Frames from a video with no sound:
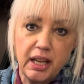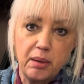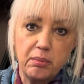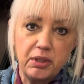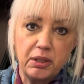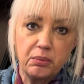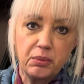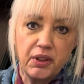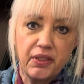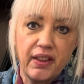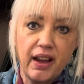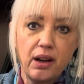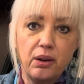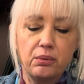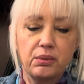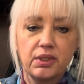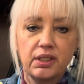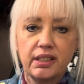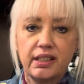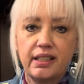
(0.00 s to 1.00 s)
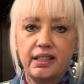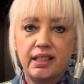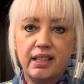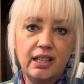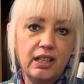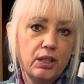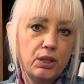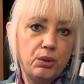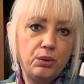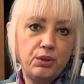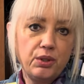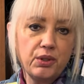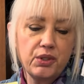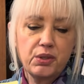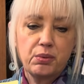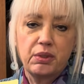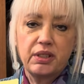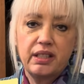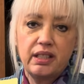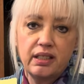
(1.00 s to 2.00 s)
I mean, without really, who
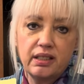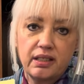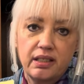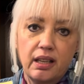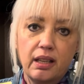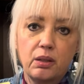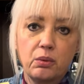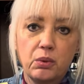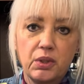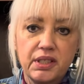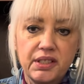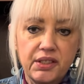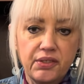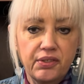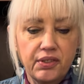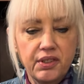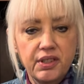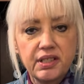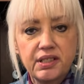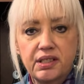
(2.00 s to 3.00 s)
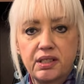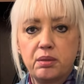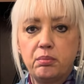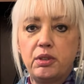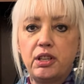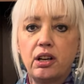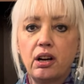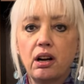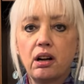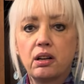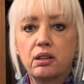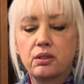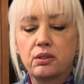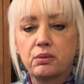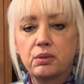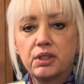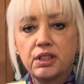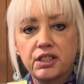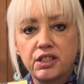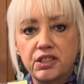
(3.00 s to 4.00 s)
knows what the intent was for this to be art or
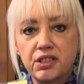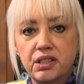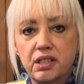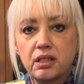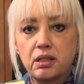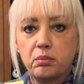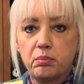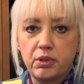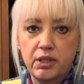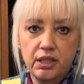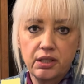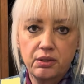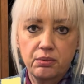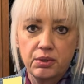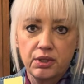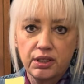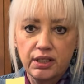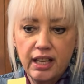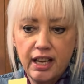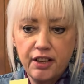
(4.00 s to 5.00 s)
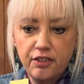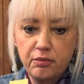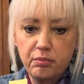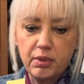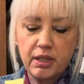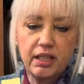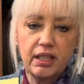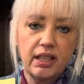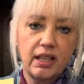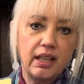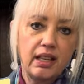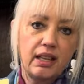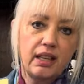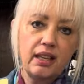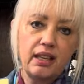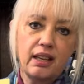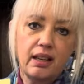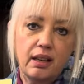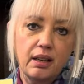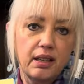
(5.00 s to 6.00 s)
really just to depict real life, but
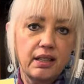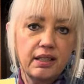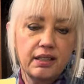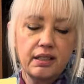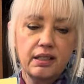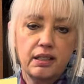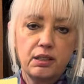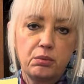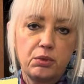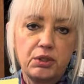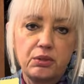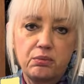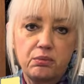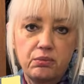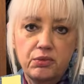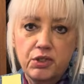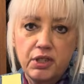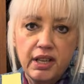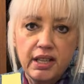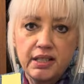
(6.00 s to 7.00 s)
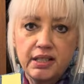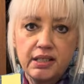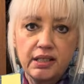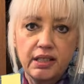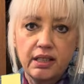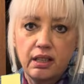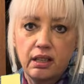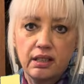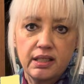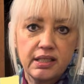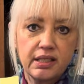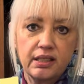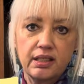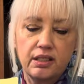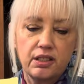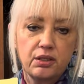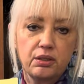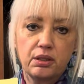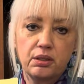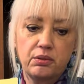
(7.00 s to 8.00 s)
it would translate honestly
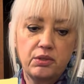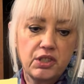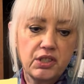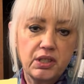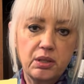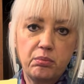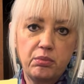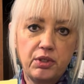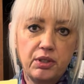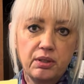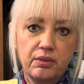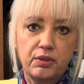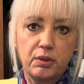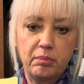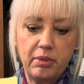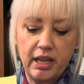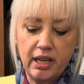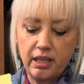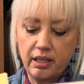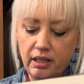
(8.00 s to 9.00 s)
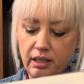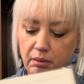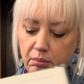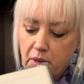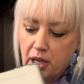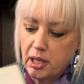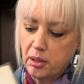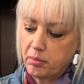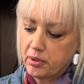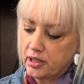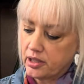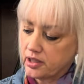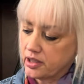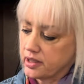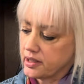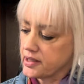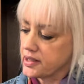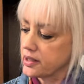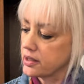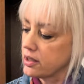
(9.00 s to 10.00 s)
into just a beautiful painting, in my opinion,
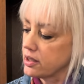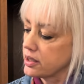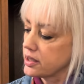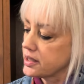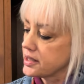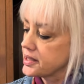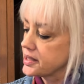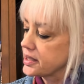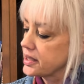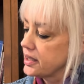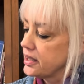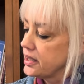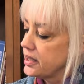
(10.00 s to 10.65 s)
as an artist.